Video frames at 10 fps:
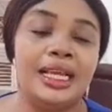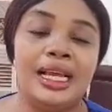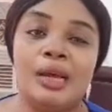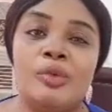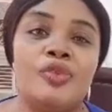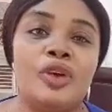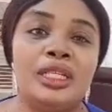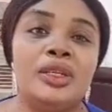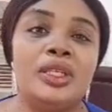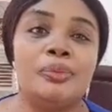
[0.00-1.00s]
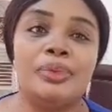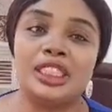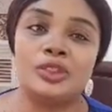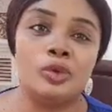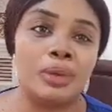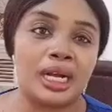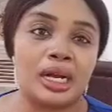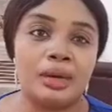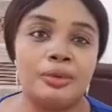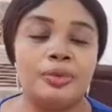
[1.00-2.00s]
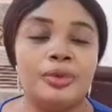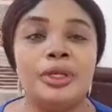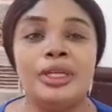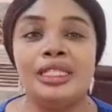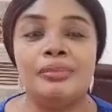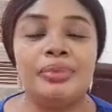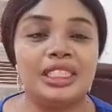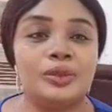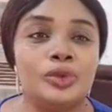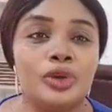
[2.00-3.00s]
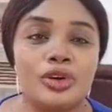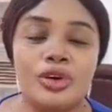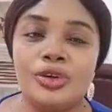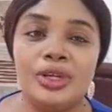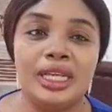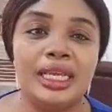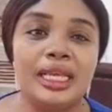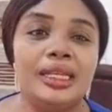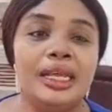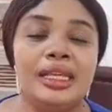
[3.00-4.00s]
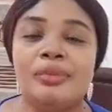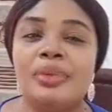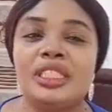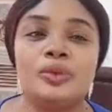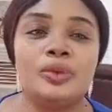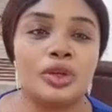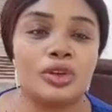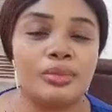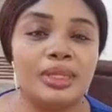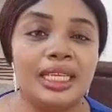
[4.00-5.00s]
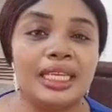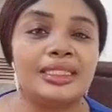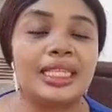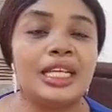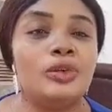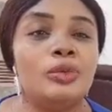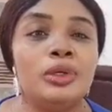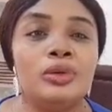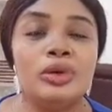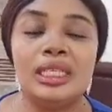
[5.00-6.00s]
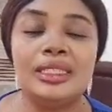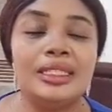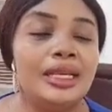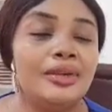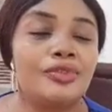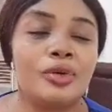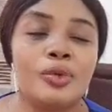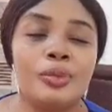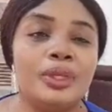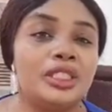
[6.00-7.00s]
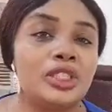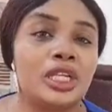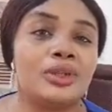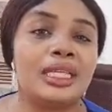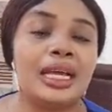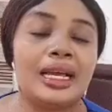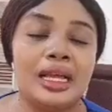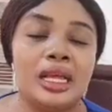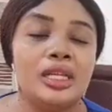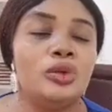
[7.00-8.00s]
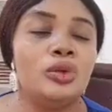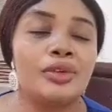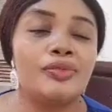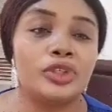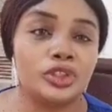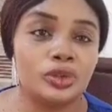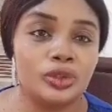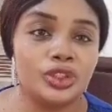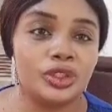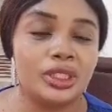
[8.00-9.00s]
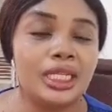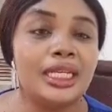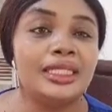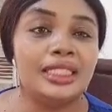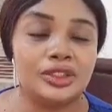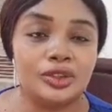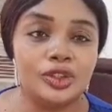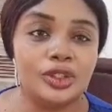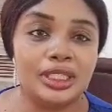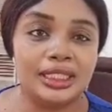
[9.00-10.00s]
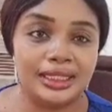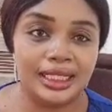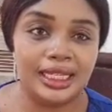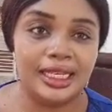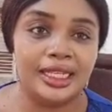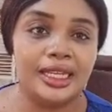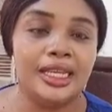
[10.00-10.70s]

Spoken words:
And before you know it, the person will back up. The person will not call you again. The person will not communicate. And you'll be going from one place to another looking for solution. The solution is here.